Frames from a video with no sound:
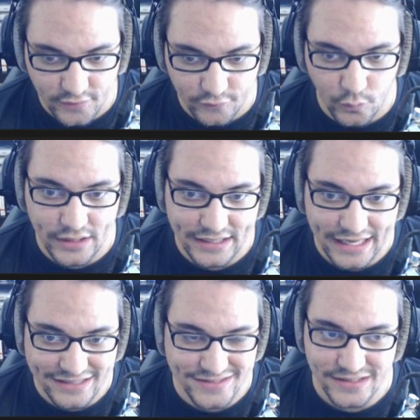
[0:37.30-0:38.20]
avoided
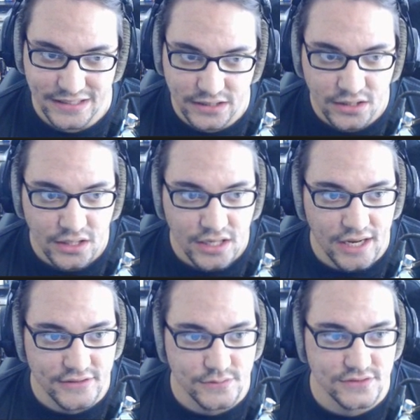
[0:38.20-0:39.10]
SSE,
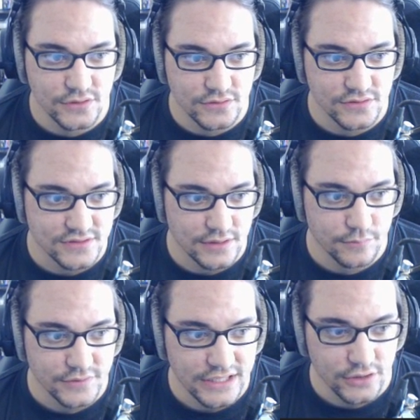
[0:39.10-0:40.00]
and this was due to
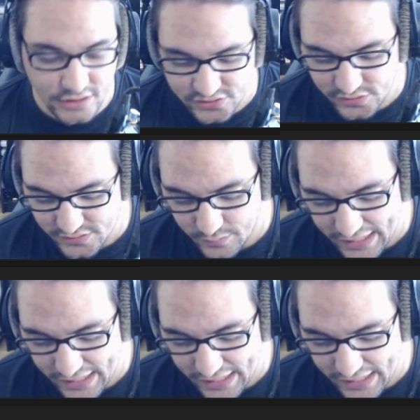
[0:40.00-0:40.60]
some linker issues that